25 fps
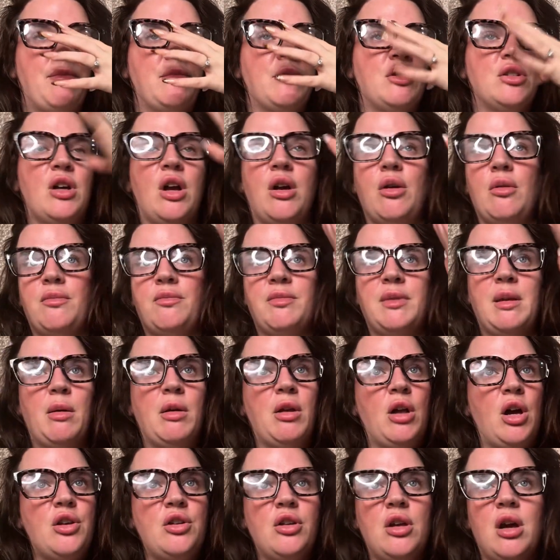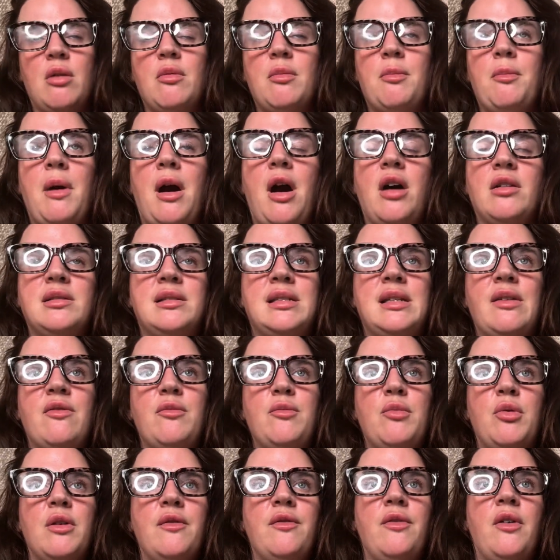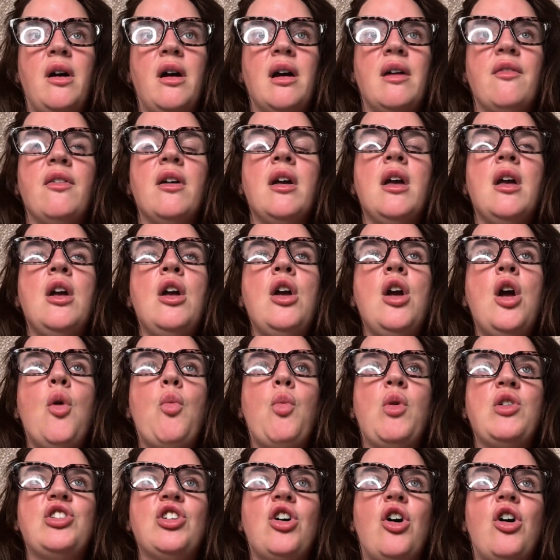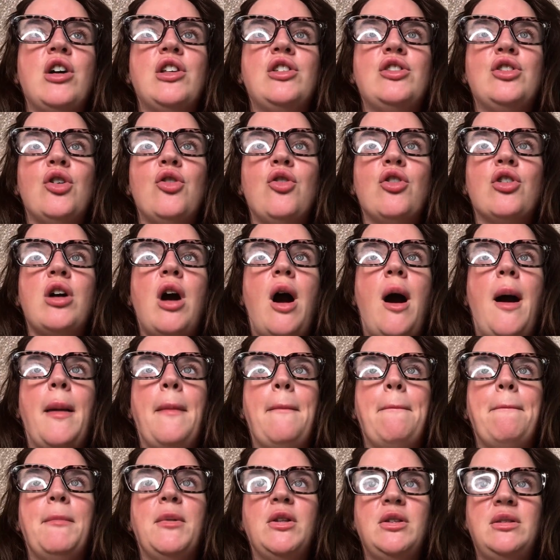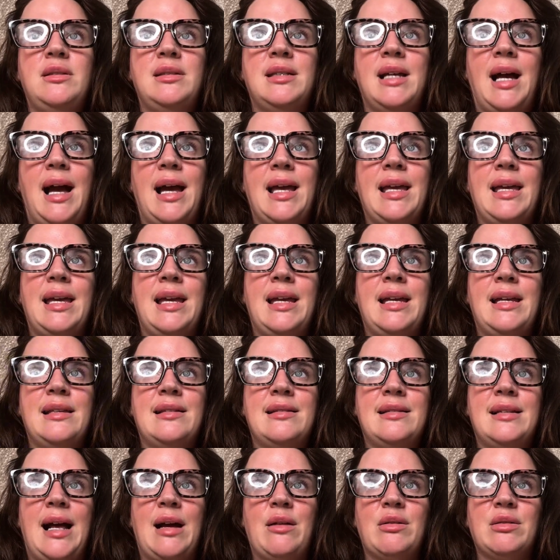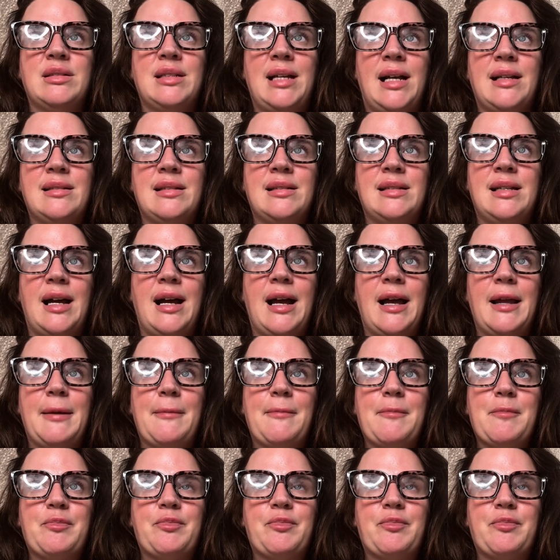So they were like, no, on 7.5, which I took on Monday. It is now Saturday.